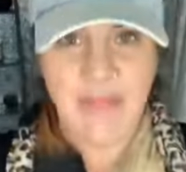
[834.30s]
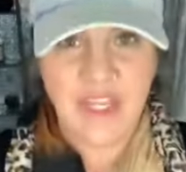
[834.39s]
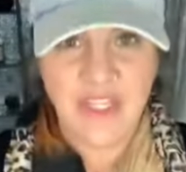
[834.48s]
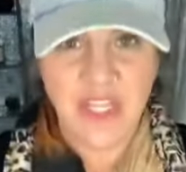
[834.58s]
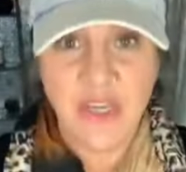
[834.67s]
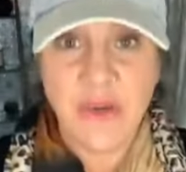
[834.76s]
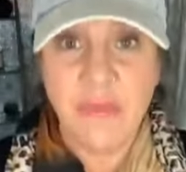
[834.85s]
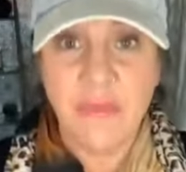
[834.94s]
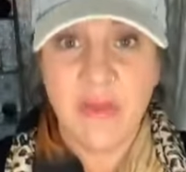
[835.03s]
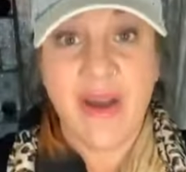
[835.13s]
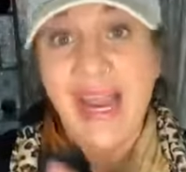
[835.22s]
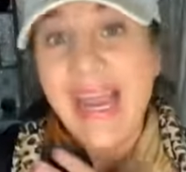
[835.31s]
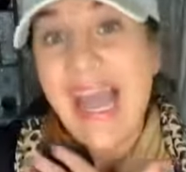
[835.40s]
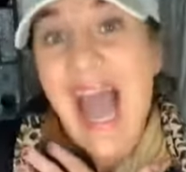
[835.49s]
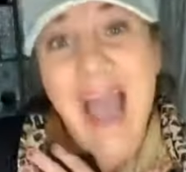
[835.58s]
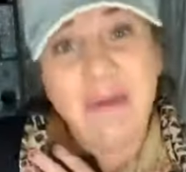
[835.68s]
to you, all right?
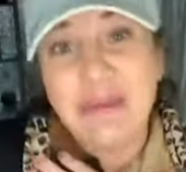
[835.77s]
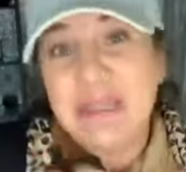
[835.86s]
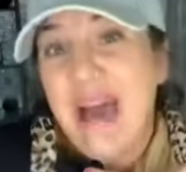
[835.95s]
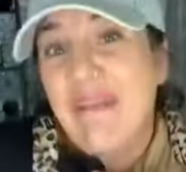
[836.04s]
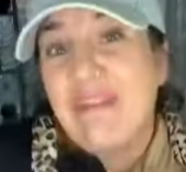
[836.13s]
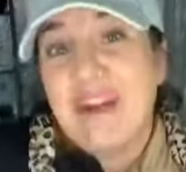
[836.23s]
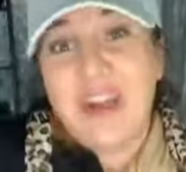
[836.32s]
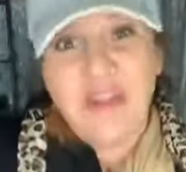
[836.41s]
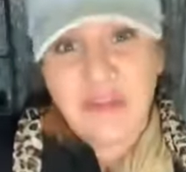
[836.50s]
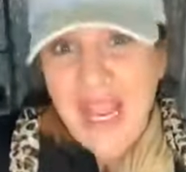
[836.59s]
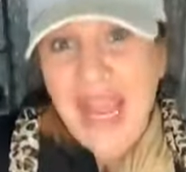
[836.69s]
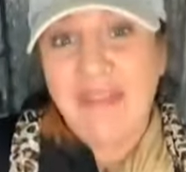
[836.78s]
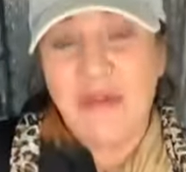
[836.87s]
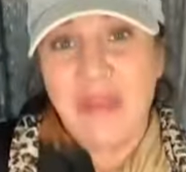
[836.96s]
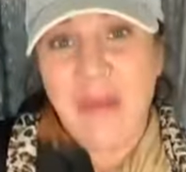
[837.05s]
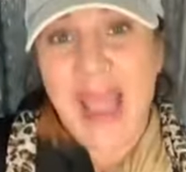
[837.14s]
I was not very creative with
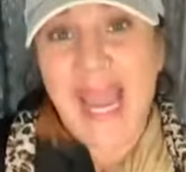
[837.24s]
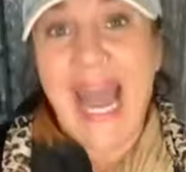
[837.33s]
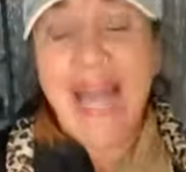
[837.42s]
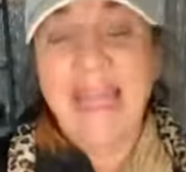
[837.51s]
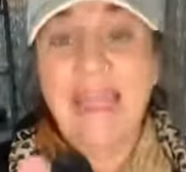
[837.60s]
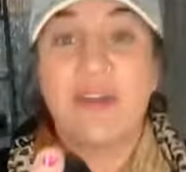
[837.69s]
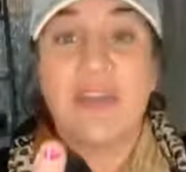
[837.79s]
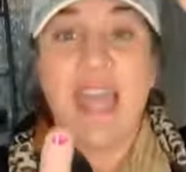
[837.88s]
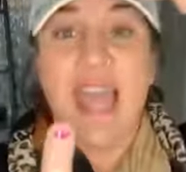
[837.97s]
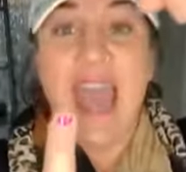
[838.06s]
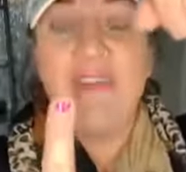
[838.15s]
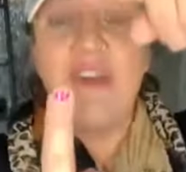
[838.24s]
mine. I literally have